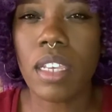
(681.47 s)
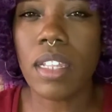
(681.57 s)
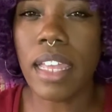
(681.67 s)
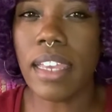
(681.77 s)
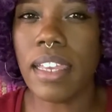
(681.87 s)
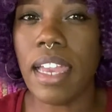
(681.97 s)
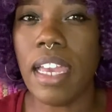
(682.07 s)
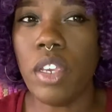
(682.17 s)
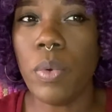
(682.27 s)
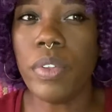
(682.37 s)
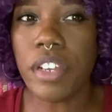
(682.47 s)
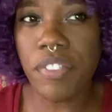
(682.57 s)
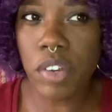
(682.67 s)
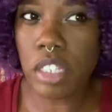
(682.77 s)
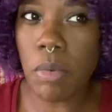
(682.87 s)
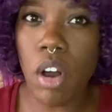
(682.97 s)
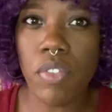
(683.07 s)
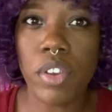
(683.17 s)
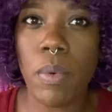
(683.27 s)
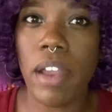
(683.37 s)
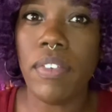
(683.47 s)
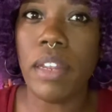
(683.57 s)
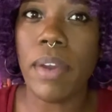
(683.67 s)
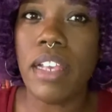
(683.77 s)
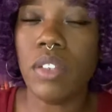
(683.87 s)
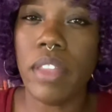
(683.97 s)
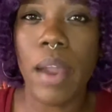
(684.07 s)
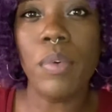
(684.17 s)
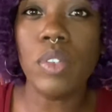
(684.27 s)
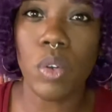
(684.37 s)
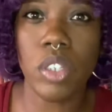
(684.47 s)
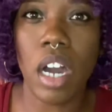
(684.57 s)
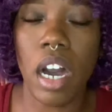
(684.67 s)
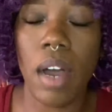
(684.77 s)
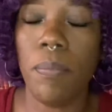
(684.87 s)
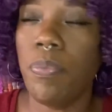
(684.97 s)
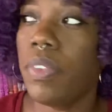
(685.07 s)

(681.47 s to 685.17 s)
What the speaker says: Like, and you were looking for a small for your wife anyway, so that was on top.